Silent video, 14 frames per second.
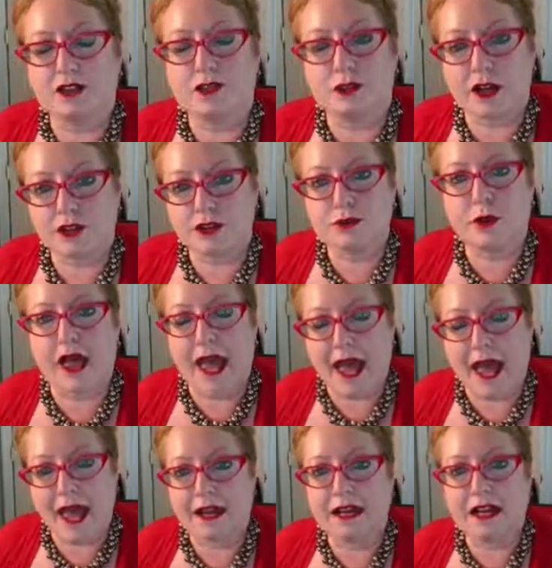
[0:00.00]
instructors
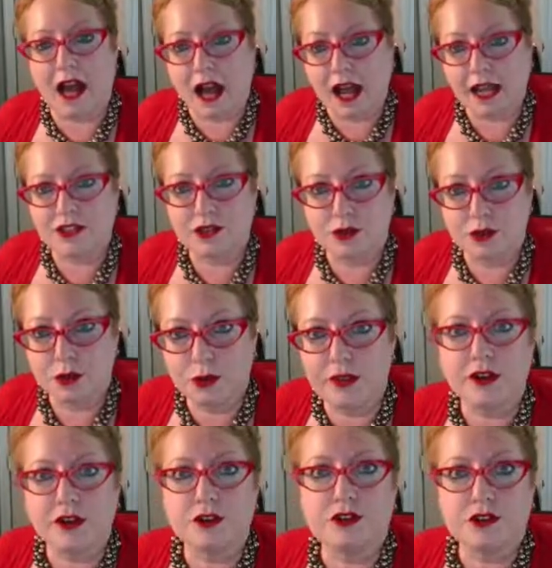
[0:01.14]
will add a guide
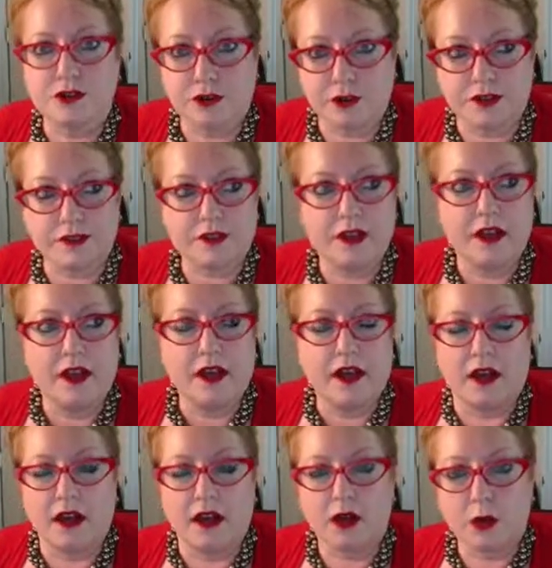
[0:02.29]
to their students'
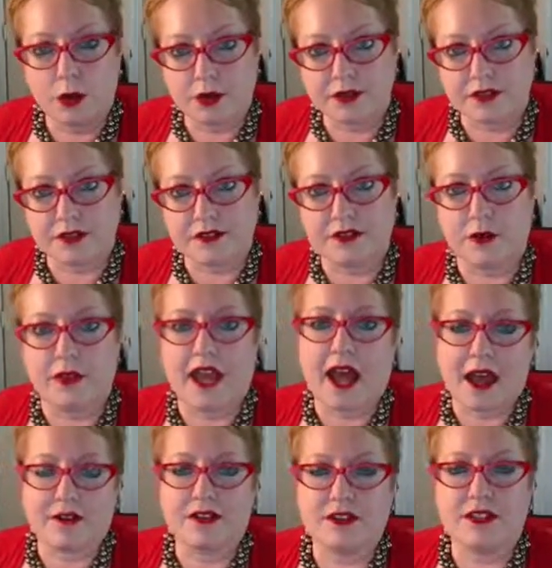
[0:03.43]
courses so they
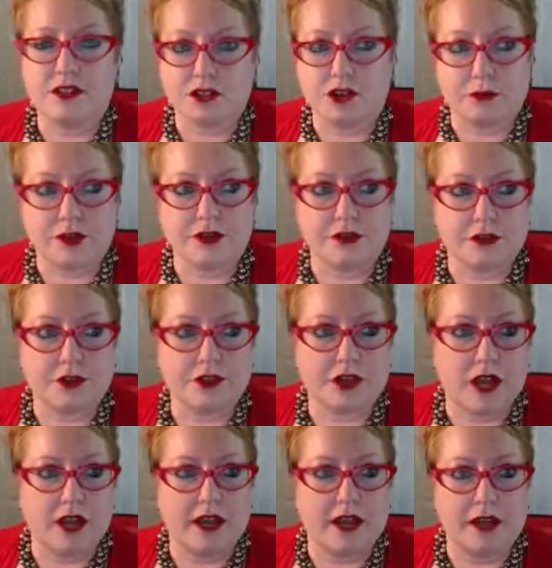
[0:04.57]
have additional
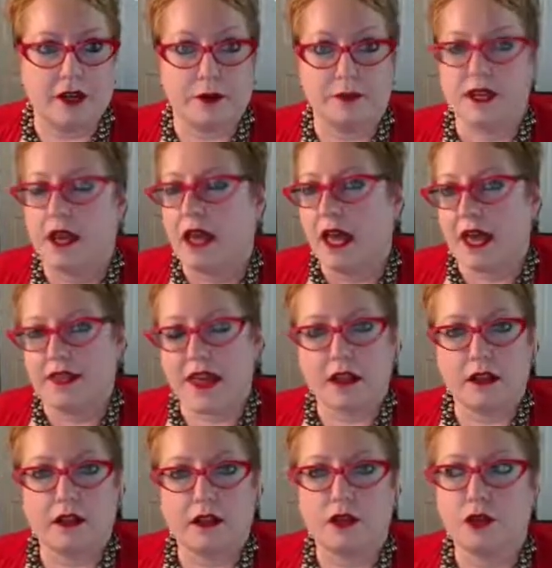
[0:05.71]
research items. And
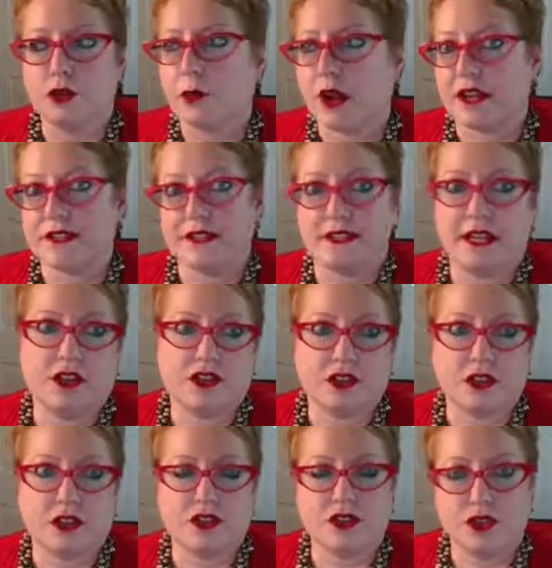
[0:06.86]
that'll include
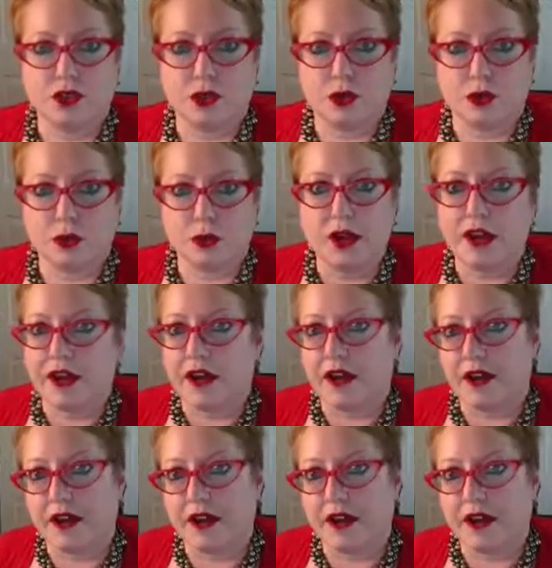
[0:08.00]
presentations to